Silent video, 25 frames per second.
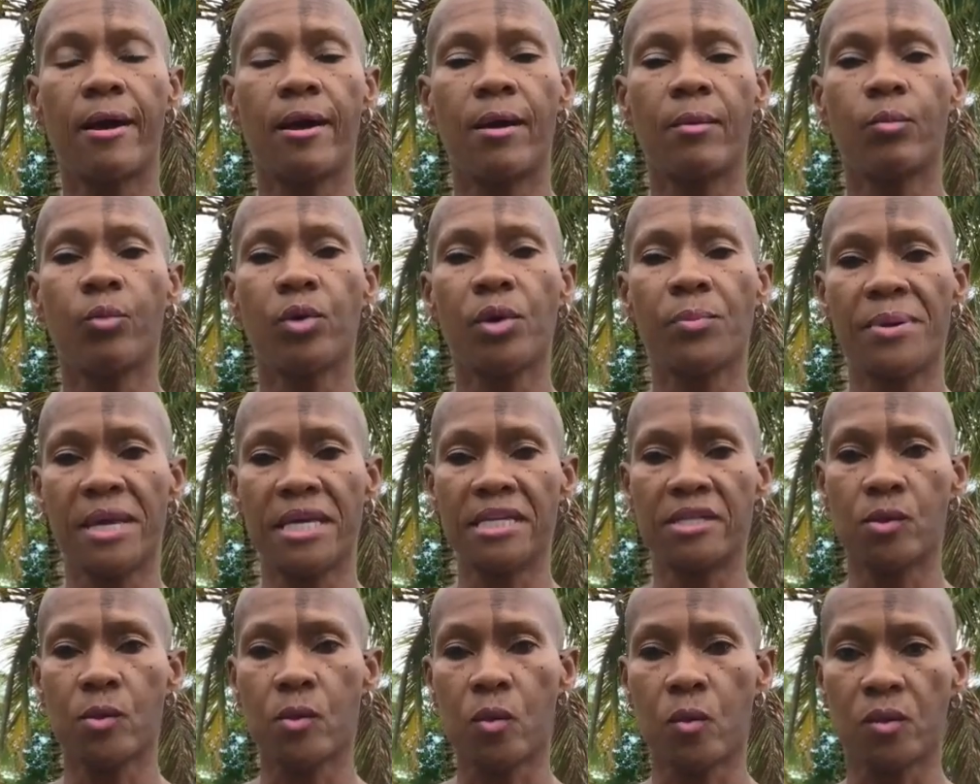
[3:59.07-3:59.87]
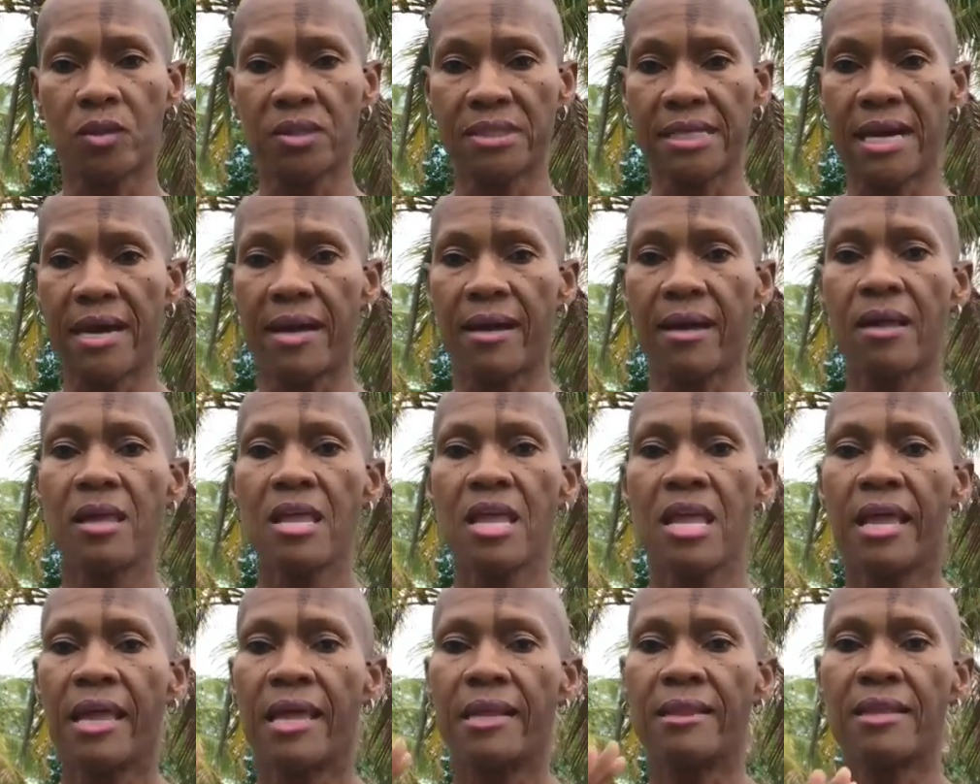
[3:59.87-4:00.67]
we pay to Crocodile,
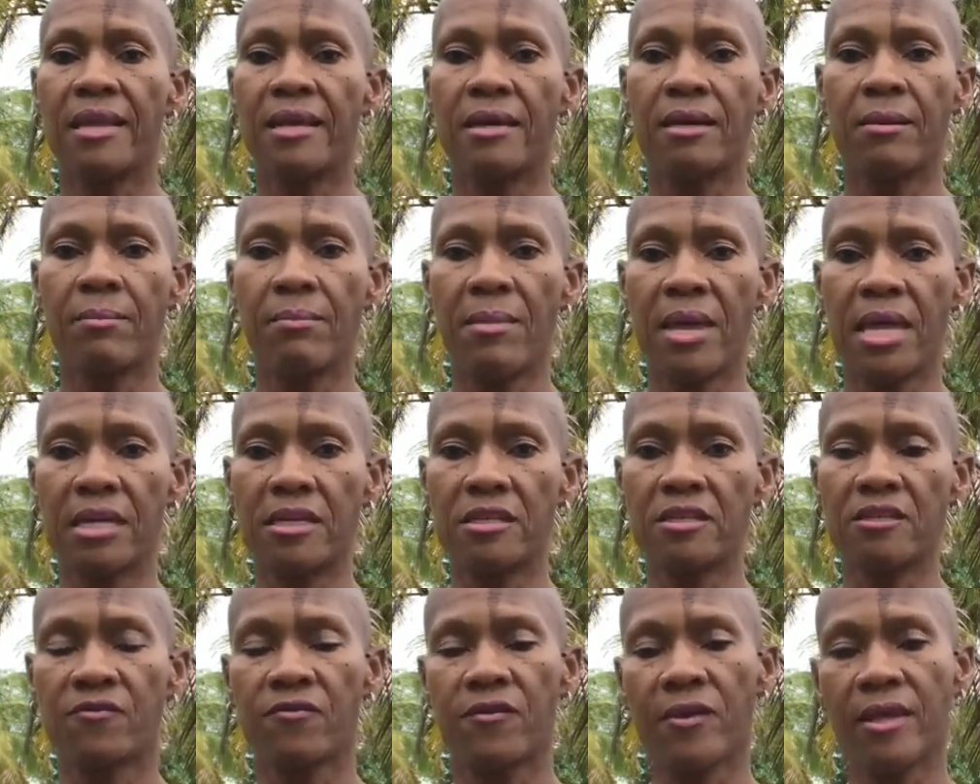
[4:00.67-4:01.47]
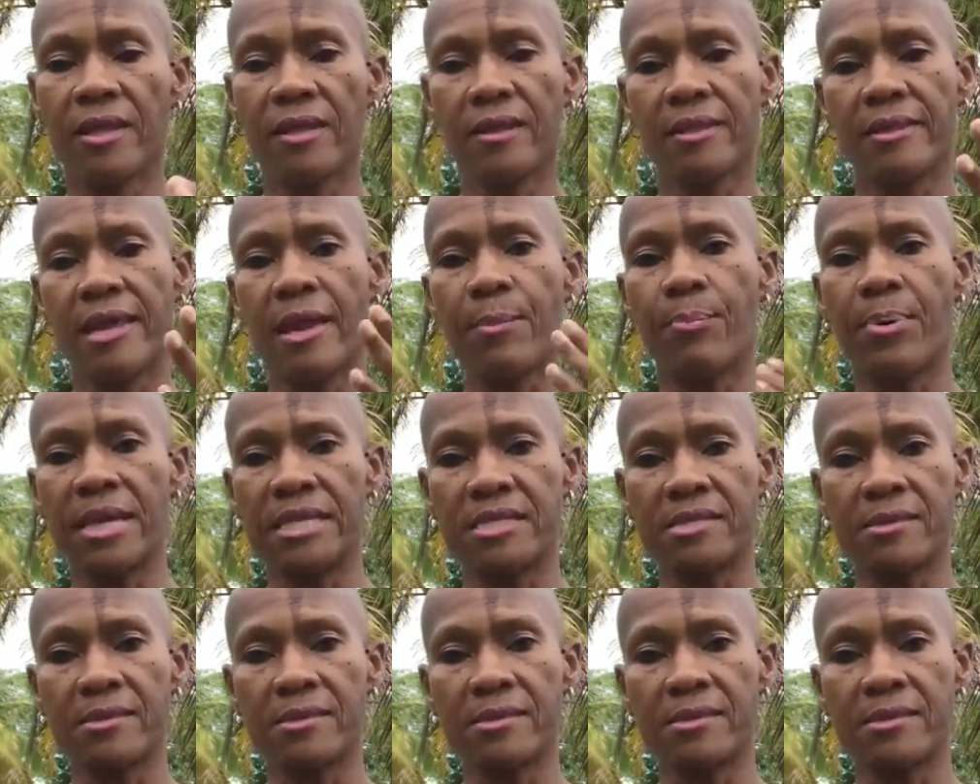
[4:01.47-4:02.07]
and then the maintenance fee, they pay to